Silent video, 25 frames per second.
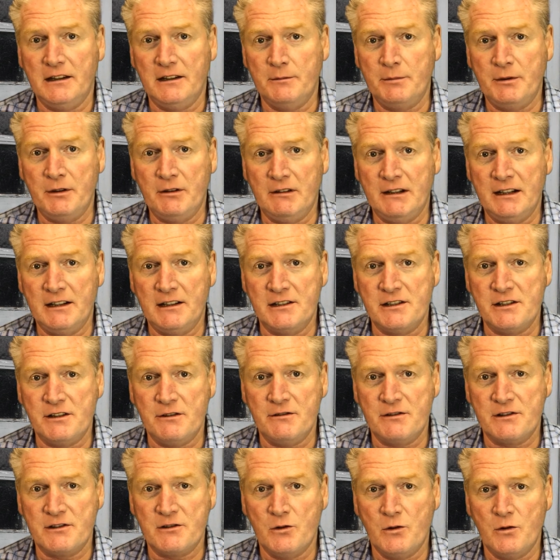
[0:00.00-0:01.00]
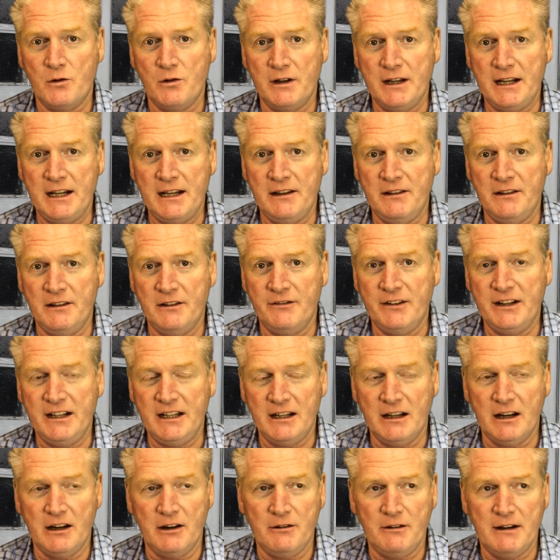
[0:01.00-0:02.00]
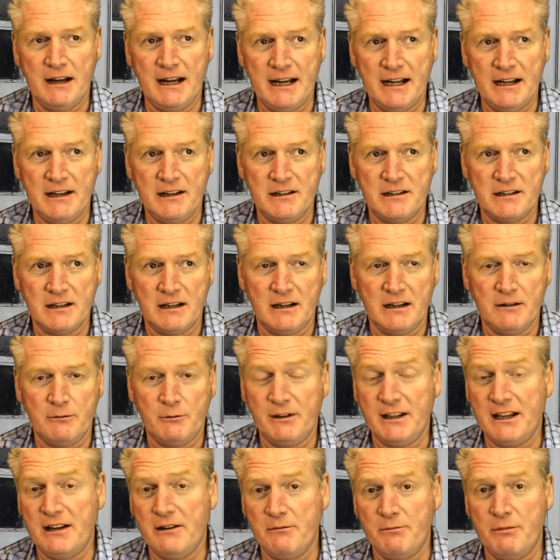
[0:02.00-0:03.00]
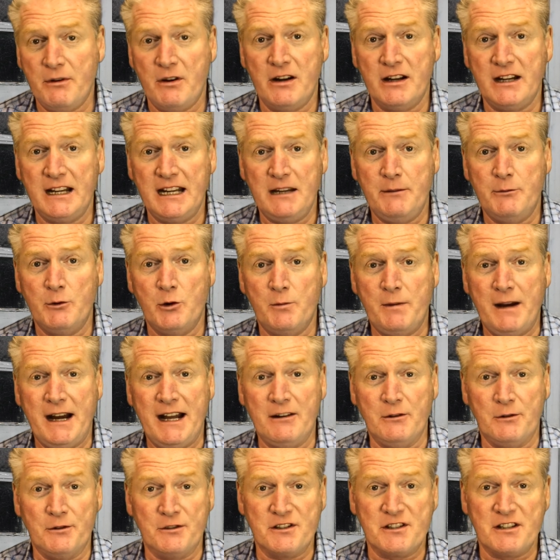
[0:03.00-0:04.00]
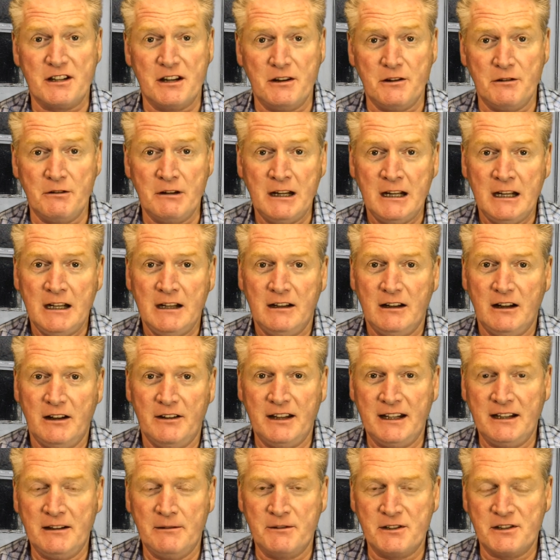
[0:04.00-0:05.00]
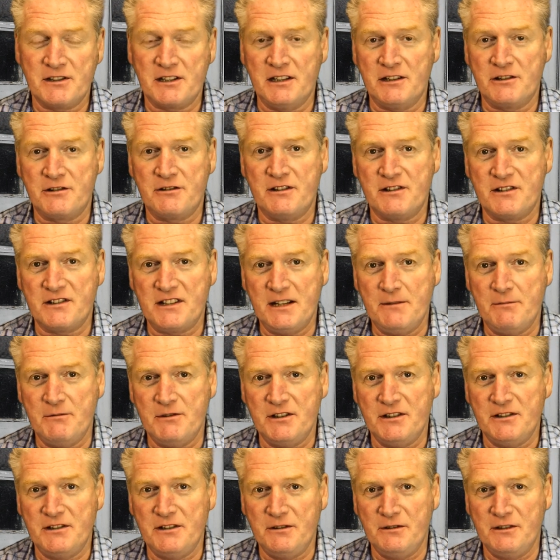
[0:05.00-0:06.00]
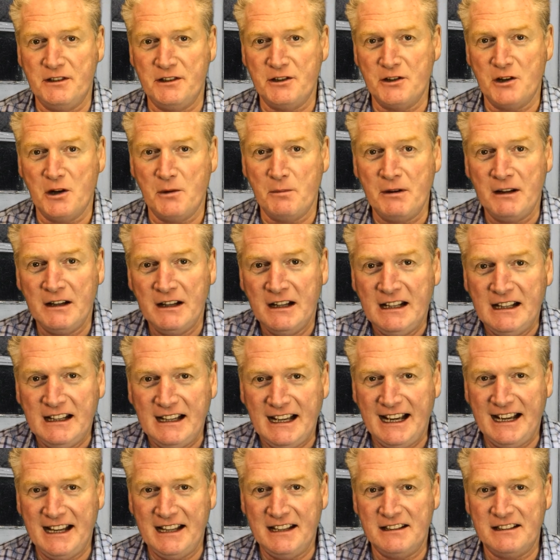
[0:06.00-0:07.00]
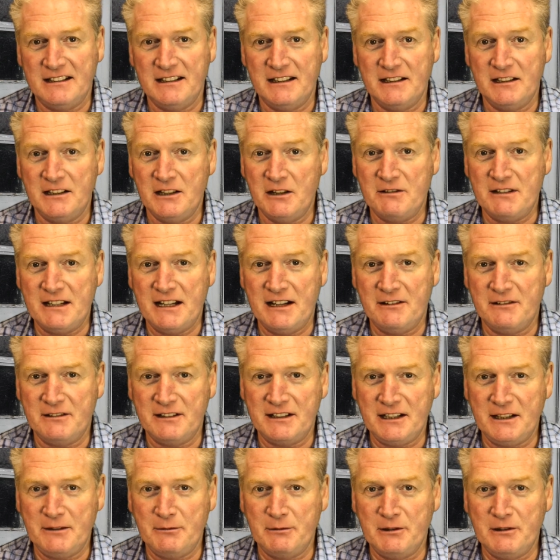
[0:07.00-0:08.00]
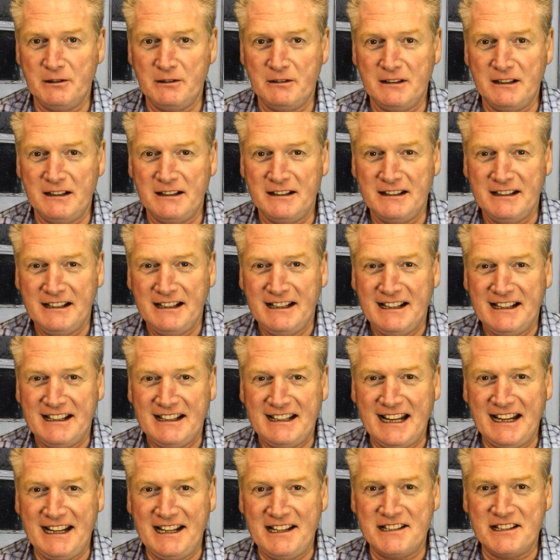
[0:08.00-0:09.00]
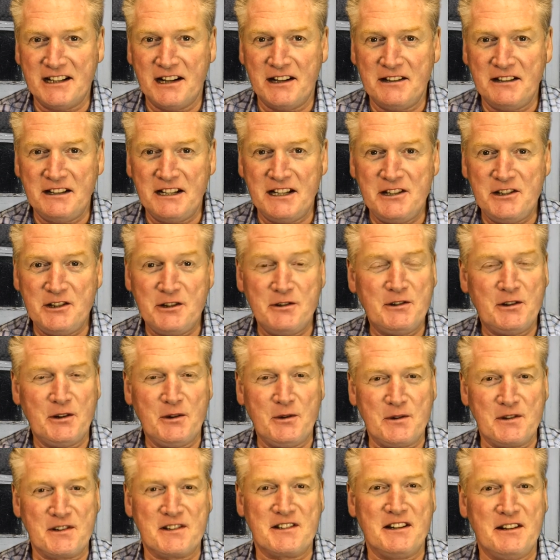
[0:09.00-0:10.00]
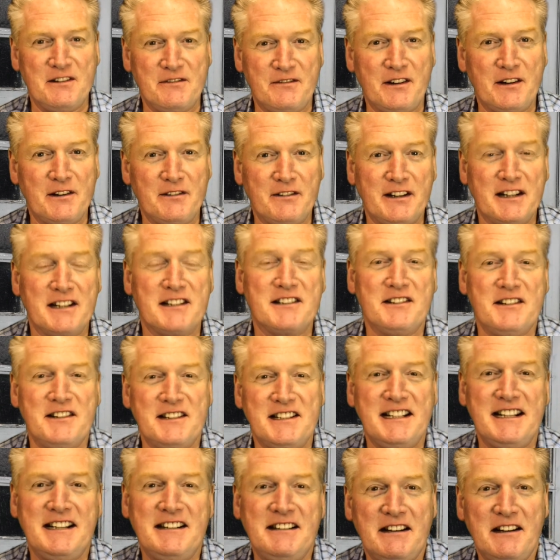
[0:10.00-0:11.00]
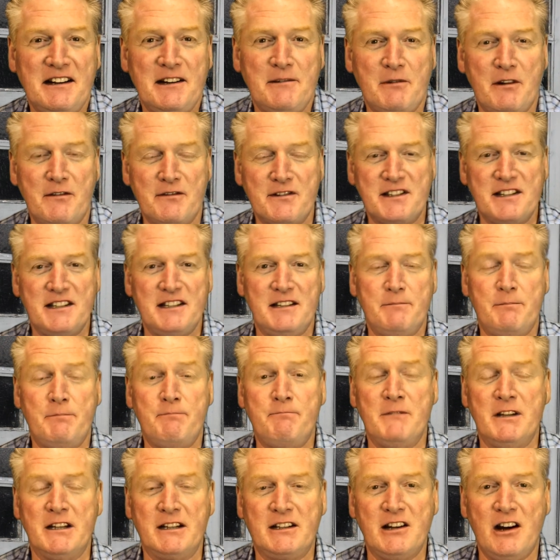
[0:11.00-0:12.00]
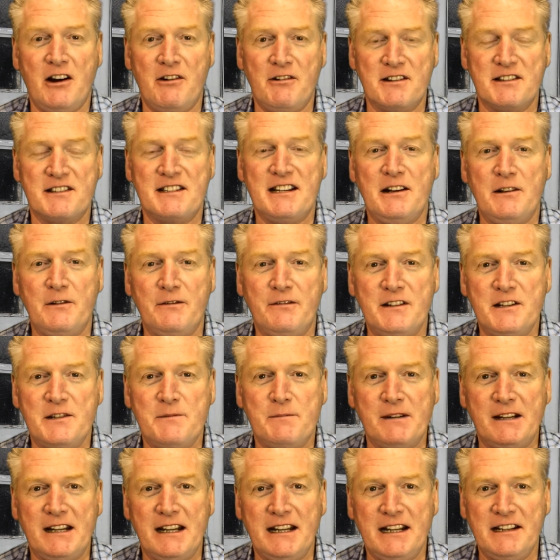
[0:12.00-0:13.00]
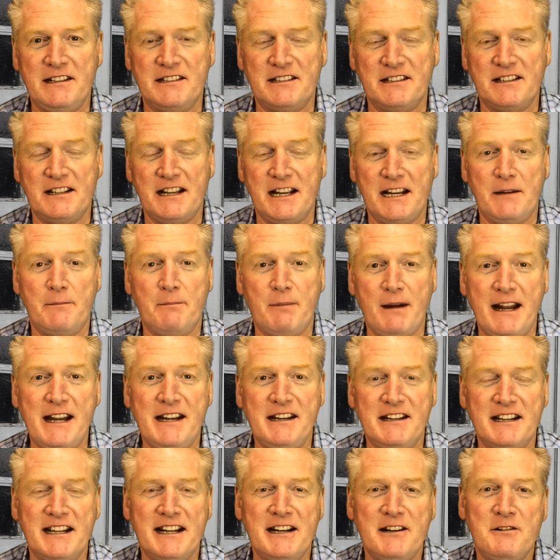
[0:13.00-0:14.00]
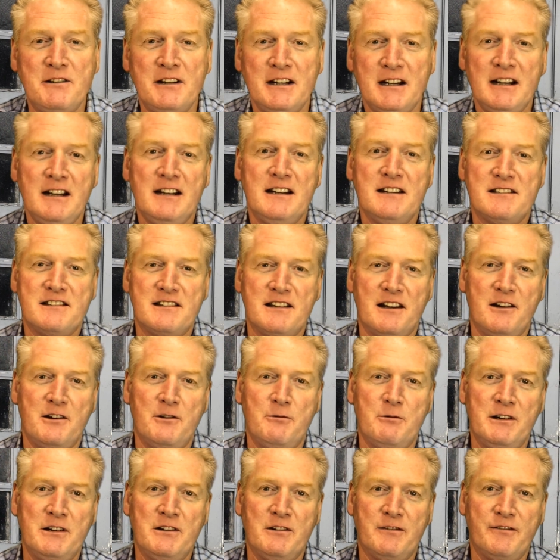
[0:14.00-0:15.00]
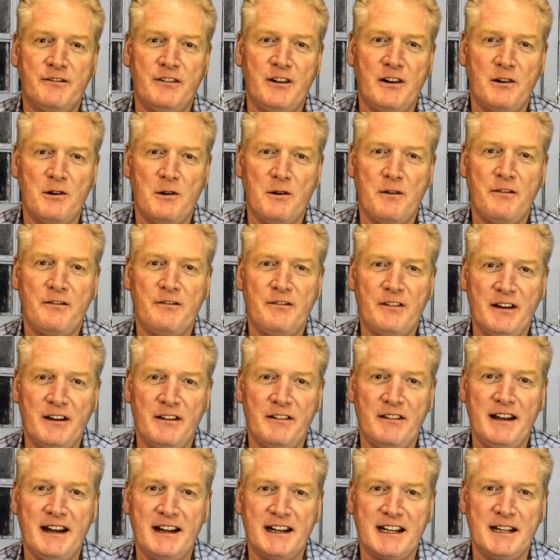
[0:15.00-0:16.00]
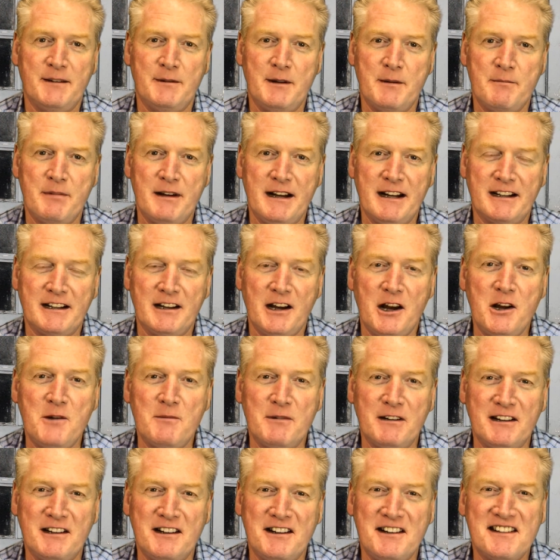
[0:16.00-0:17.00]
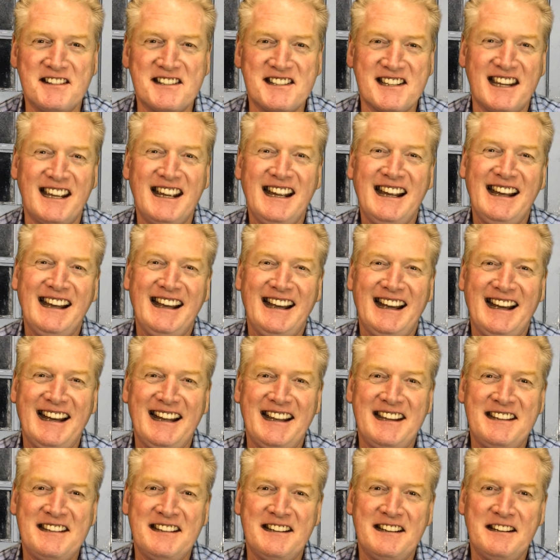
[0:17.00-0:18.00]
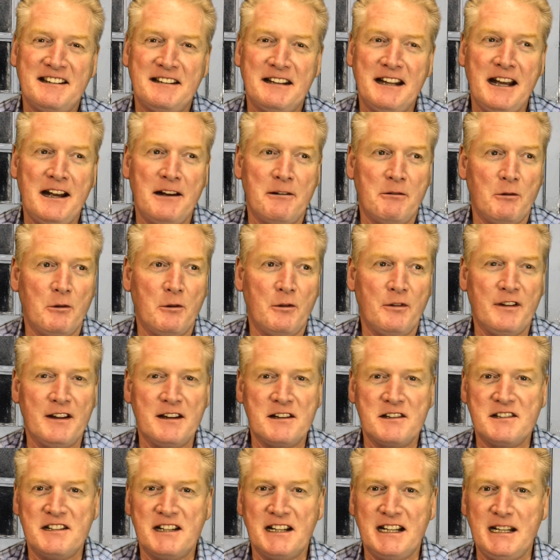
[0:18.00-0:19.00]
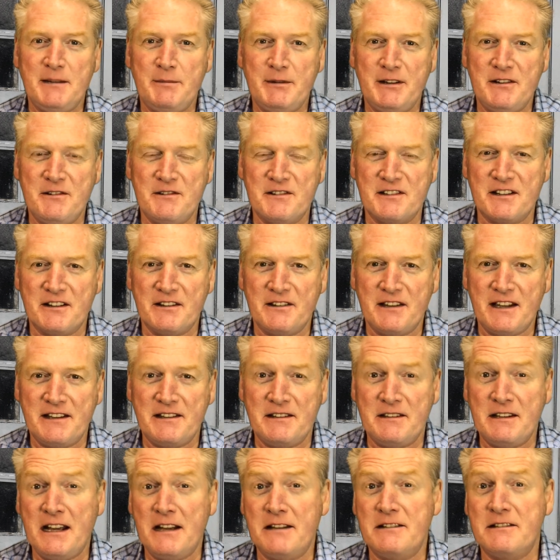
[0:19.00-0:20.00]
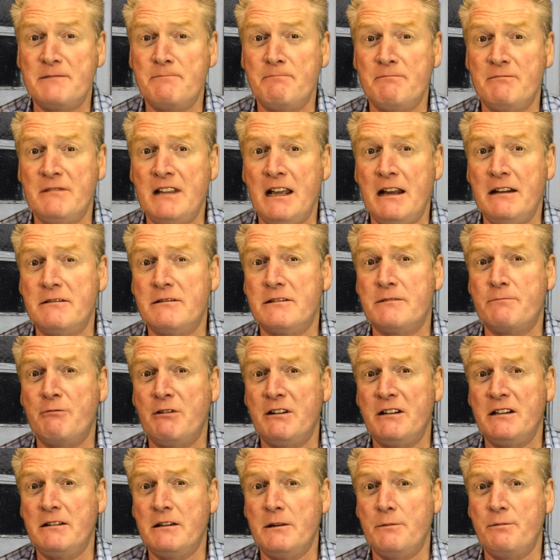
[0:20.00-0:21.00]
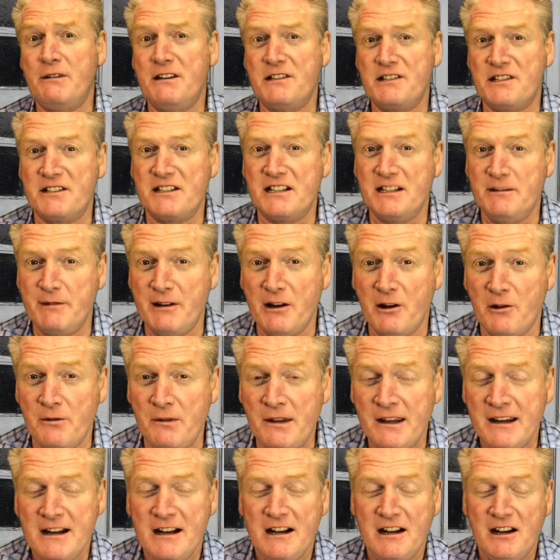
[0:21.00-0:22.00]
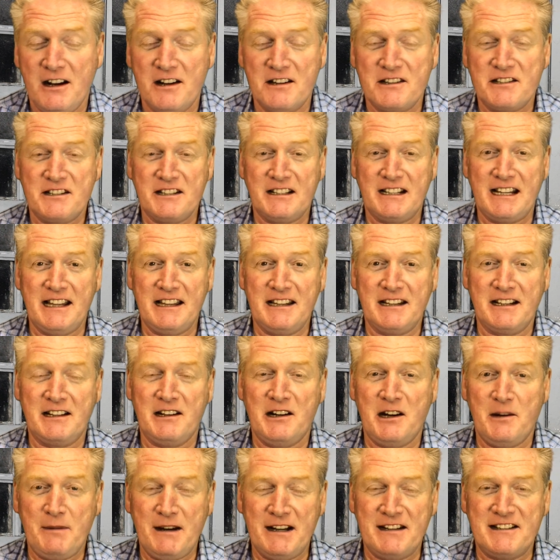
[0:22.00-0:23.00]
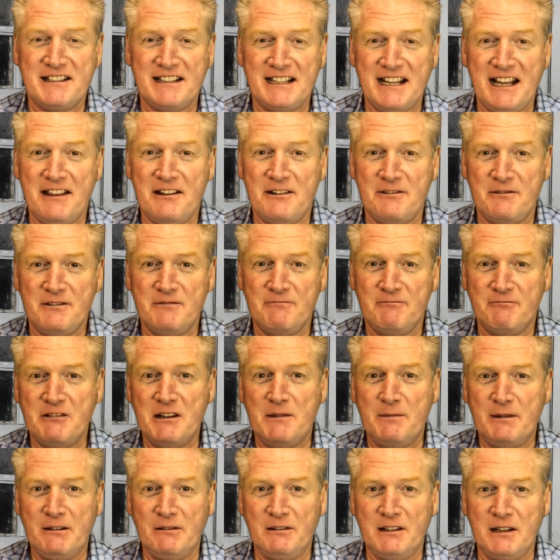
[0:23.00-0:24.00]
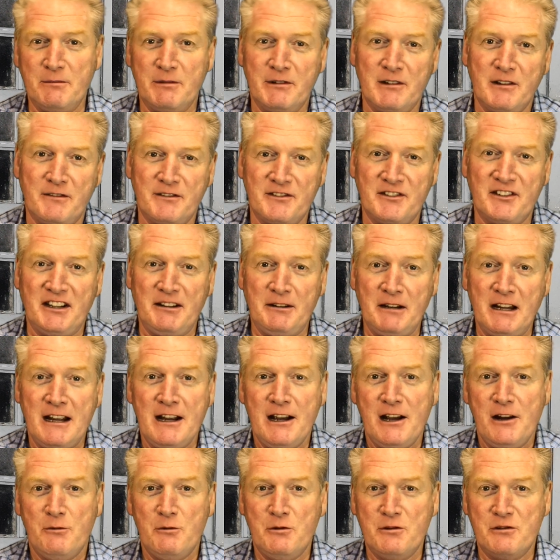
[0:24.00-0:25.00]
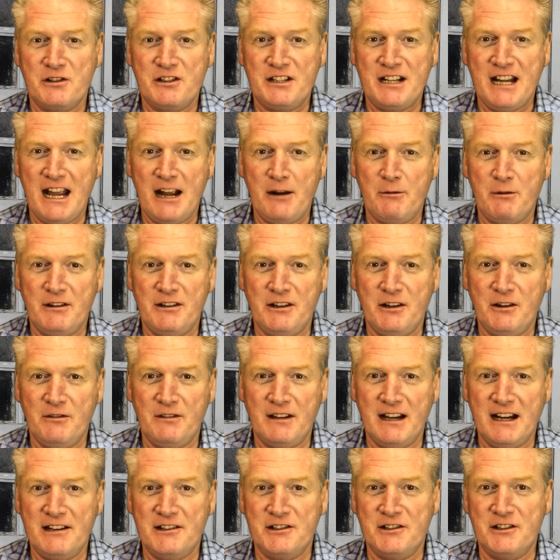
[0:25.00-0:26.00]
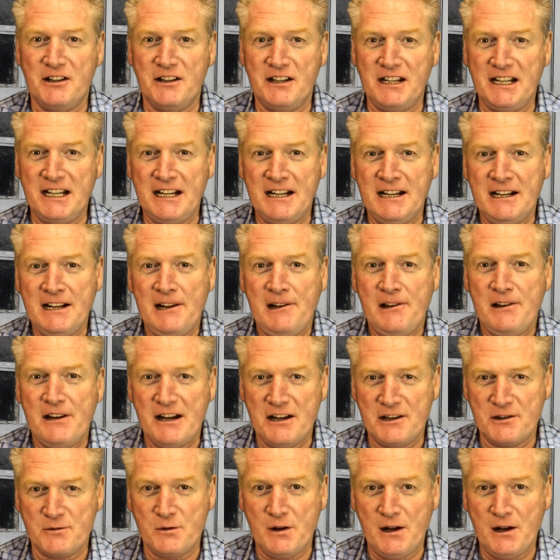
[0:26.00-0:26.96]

boot lid as you saw in the video, and without buying any more panels. So I think I'm just going to trust him to do the job, and no doubt he will get it done in due course. So very, very exciting. Obviously the car itself is beginning to take paint now, so we're not far off that coming back home at last. And yeah, all things tickety-boo. So that's when the pressure is going to be on us to get the car back together and rebuild it, but obviously we'll share with you that journey as